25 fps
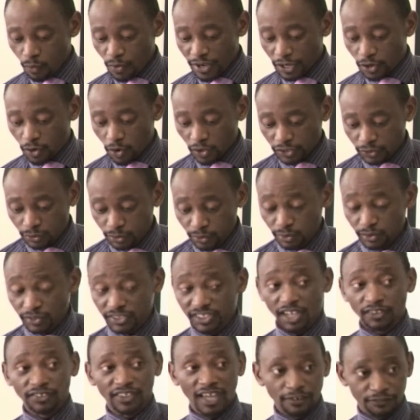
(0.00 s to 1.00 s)
We go to
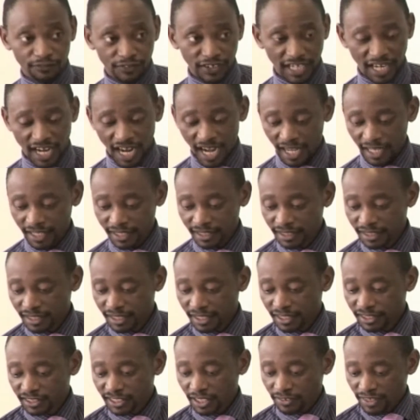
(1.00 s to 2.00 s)
South Africa.
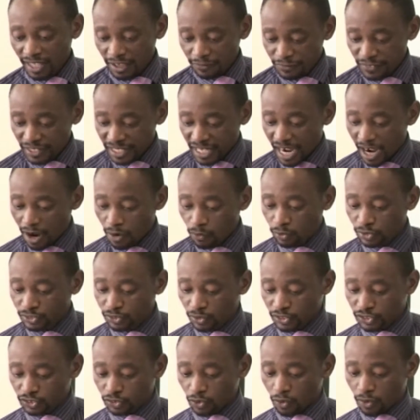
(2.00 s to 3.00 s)
South Africa was
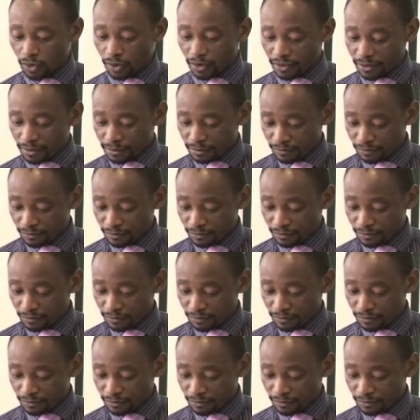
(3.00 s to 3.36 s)
also